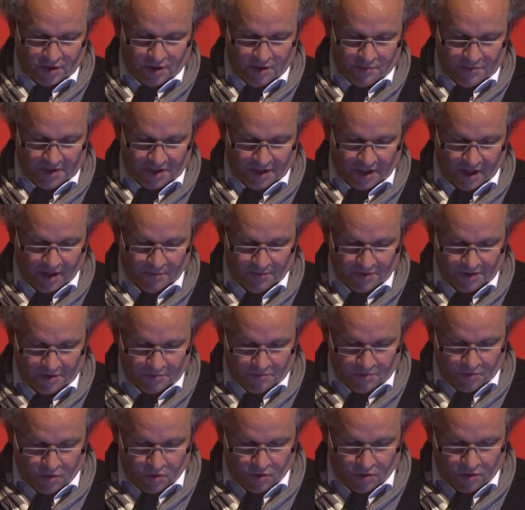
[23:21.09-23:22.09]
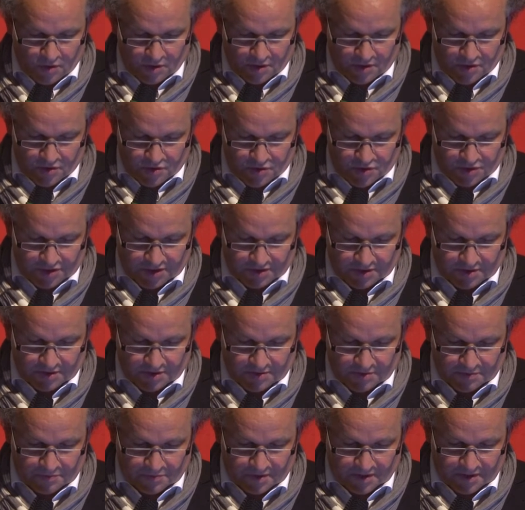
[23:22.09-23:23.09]
are becoming more
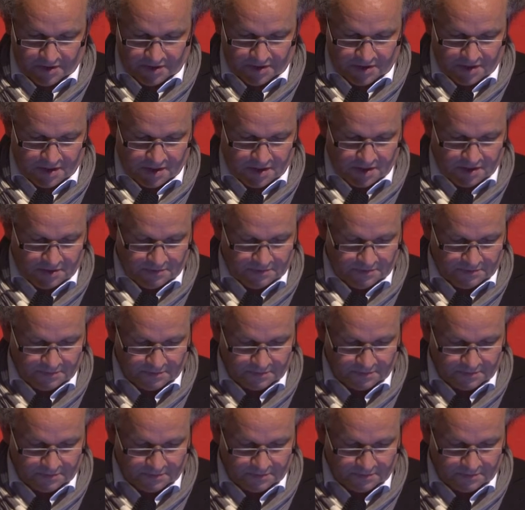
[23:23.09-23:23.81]
urgent by the day.